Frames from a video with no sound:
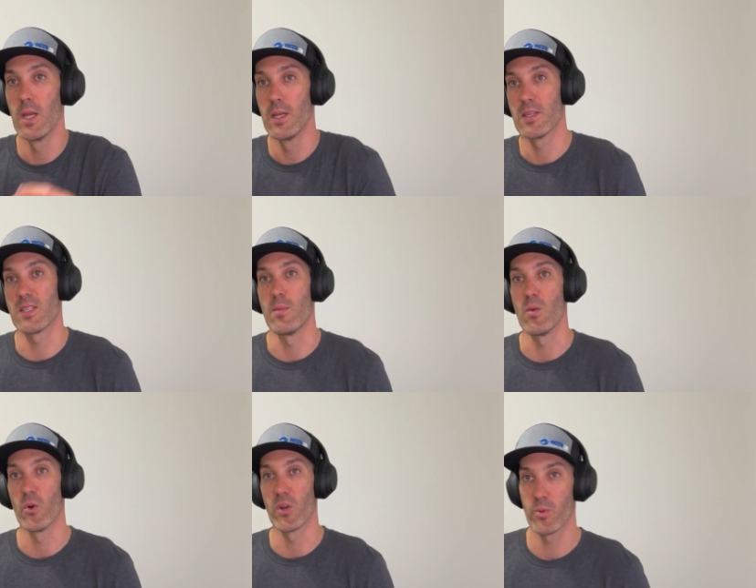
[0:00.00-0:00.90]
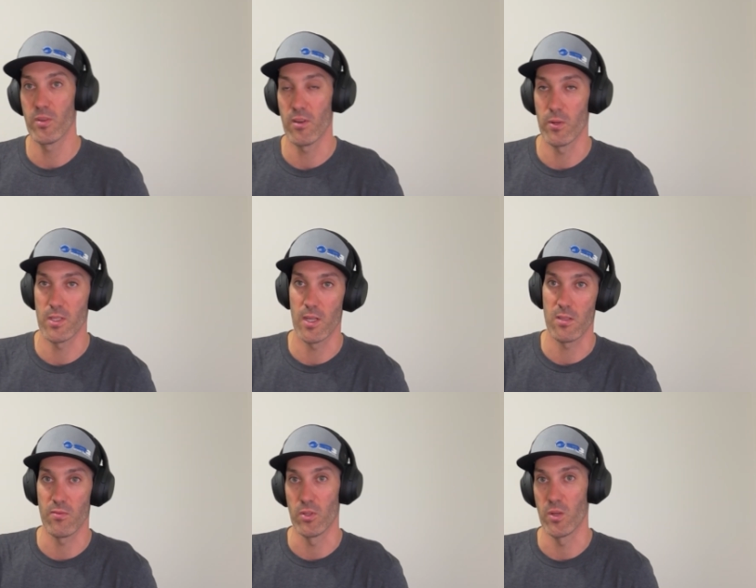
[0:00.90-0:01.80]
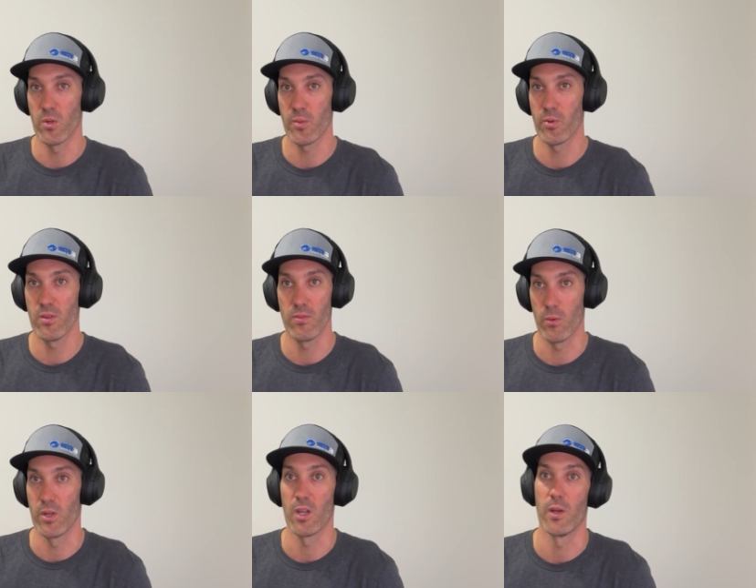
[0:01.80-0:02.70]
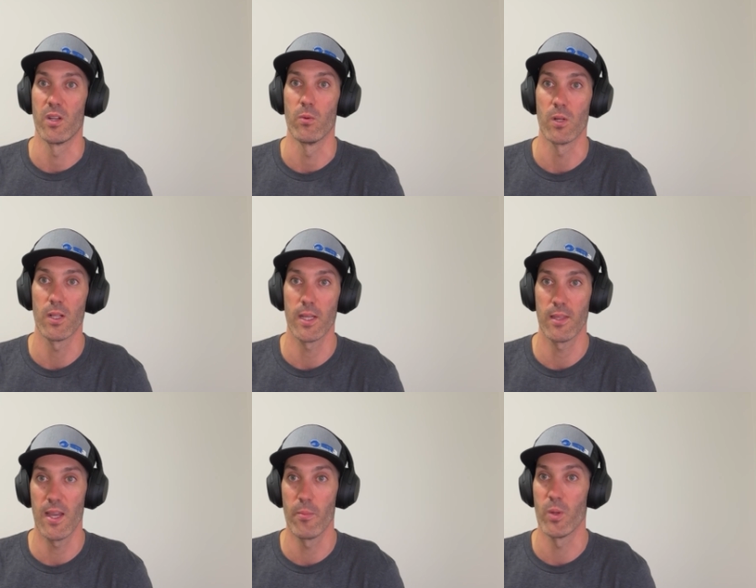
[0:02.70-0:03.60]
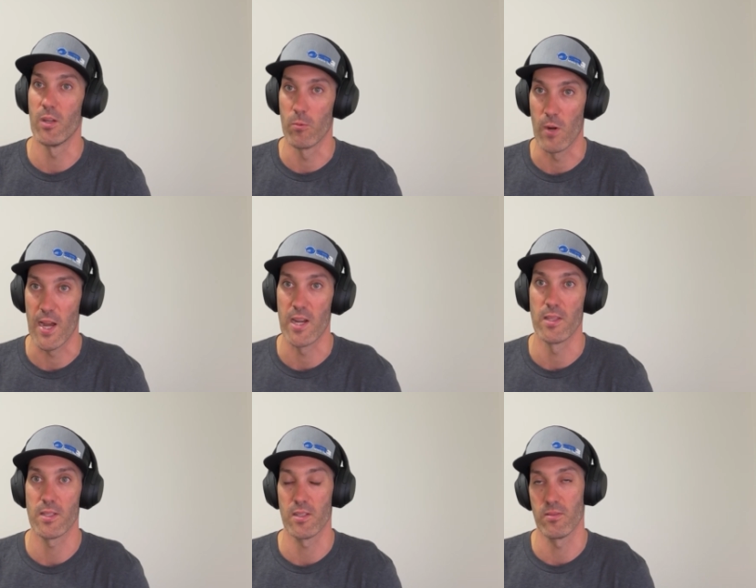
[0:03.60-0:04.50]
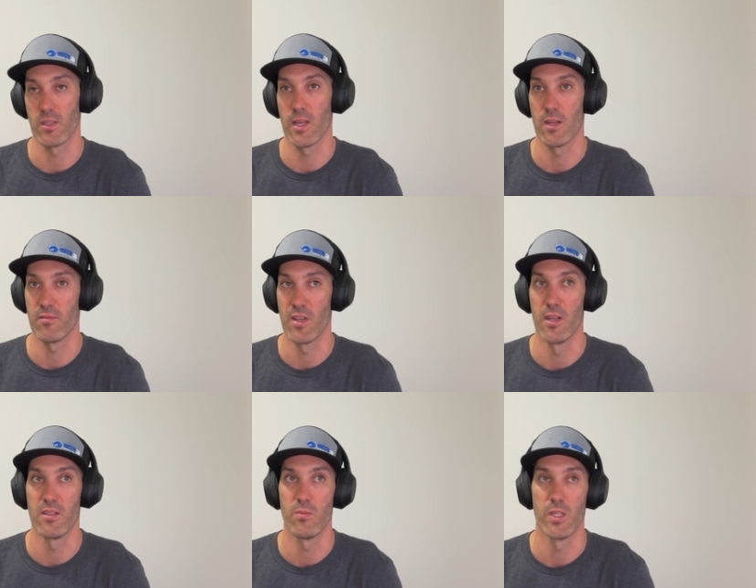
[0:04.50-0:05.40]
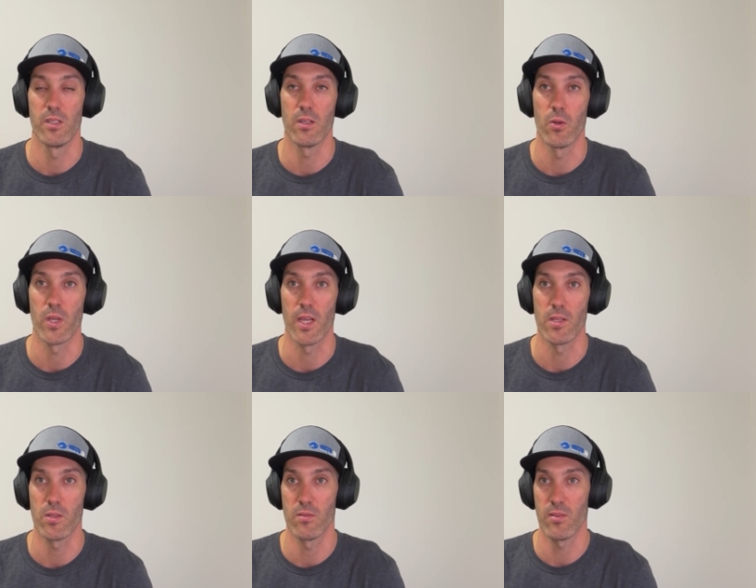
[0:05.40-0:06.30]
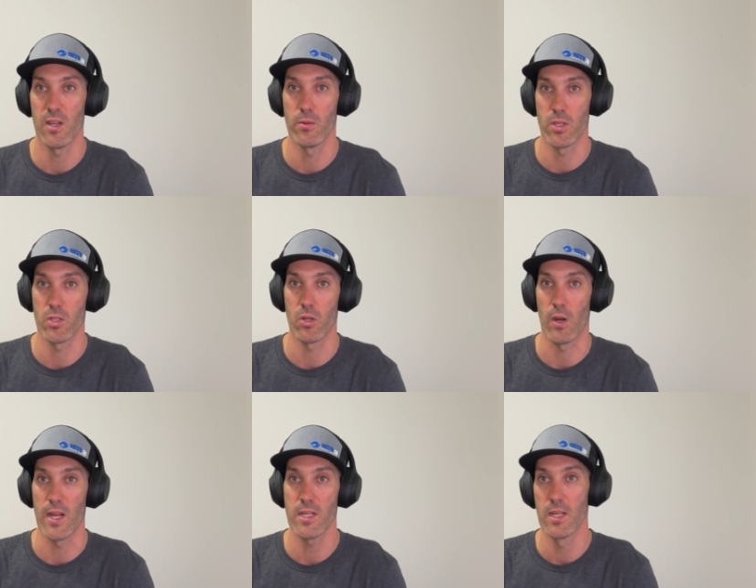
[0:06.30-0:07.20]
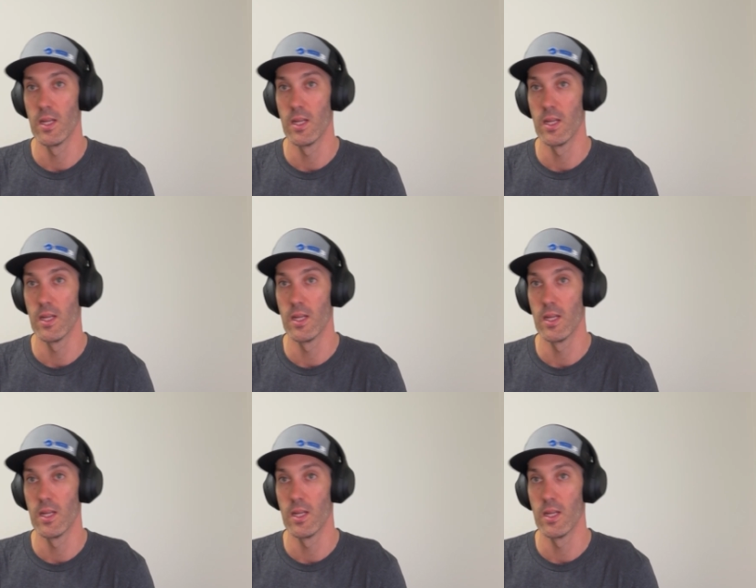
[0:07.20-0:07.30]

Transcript: semi-waterproof. I won't say it's fully waterproof. It won't go underwater like that, but in rain and stuff like that, I found it to be okay so far, which is great.